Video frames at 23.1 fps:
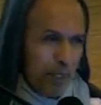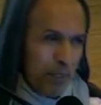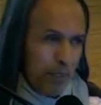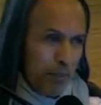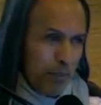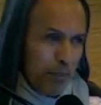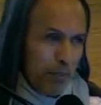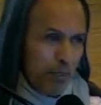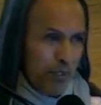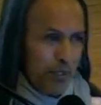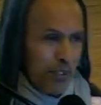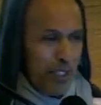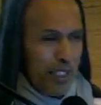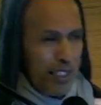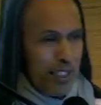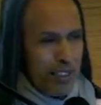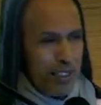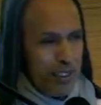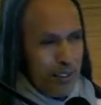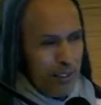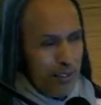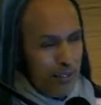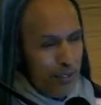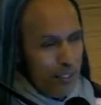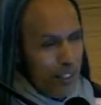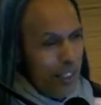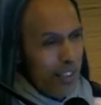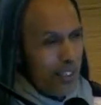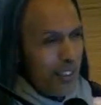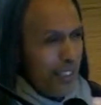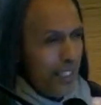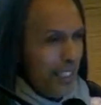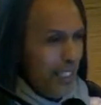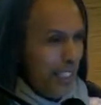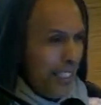the personality of
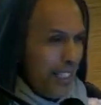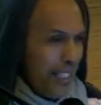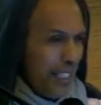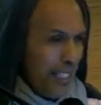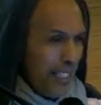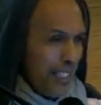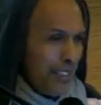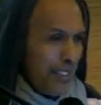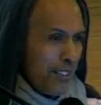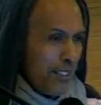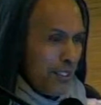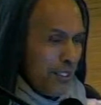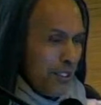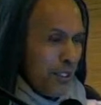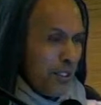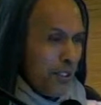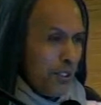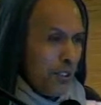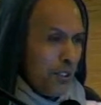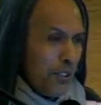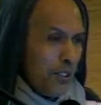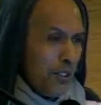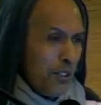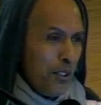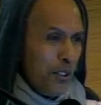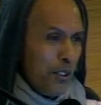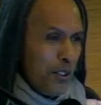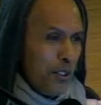Godhead and,